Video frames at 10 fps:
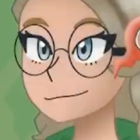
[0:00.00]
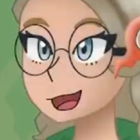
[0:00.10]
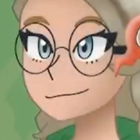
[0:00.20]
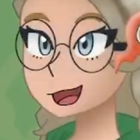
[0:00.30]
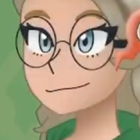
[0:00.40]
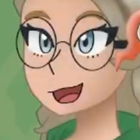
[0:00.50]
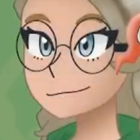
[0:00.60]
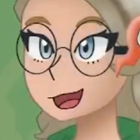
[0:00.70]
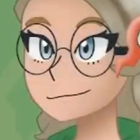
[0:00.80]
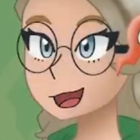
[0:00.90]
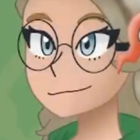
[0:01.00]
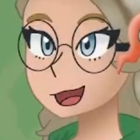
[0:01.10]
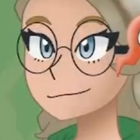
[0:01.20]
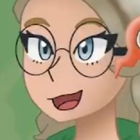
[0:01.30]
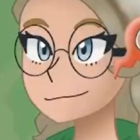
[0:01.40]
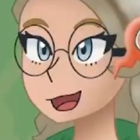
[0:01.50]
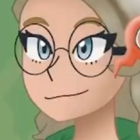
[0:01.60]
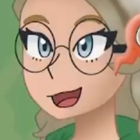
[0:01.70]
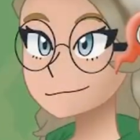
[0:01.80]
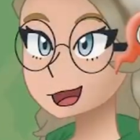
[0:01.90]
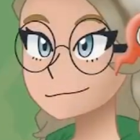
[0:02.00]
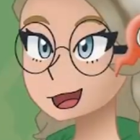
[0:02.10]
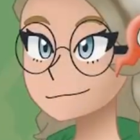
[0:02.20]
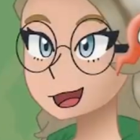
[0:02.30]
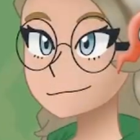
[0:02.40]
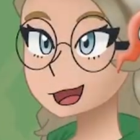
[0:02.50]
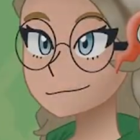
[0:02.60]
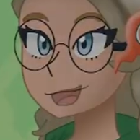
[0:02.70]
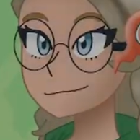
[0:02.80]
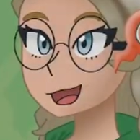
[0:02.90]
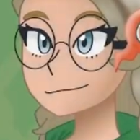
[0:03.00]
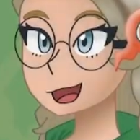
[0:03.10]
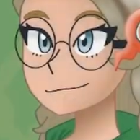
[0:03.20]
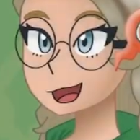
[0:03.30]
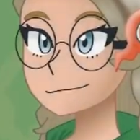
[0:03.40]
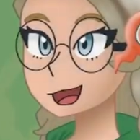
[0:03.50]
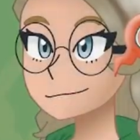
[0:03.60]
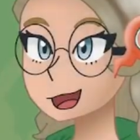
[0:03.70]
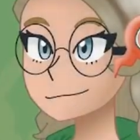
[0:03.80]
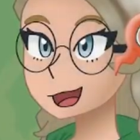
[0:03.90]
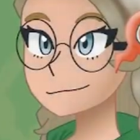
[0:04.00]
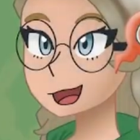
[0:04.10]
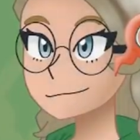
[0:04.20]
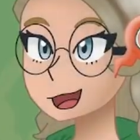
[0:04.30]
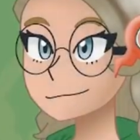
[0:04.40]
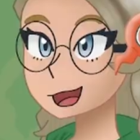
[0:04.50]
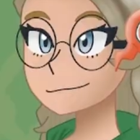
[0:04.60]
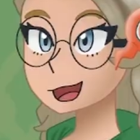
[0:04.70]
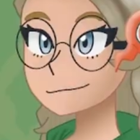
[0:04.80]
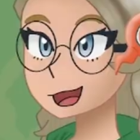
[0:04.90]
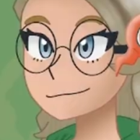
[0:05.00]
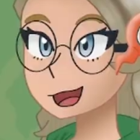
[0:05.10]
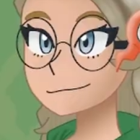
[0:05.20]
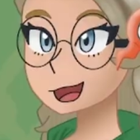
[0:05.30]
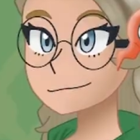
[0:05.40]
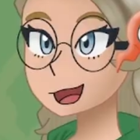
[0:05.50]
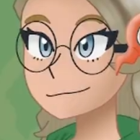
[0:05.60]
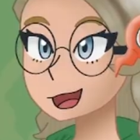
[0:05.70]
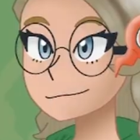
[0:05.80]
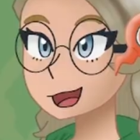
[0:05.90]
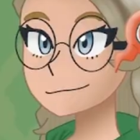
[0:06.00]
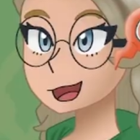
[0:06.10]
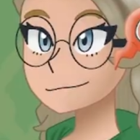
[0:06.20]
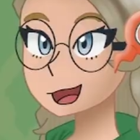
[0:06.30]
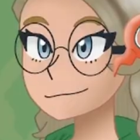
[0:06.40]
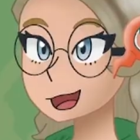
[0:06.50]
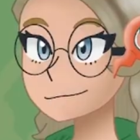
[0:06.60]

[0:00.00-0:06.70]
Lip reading: Blitz. That is going to take out Aegislash. Or not, because it hasn't changed forms yet, so it still has real good bulk.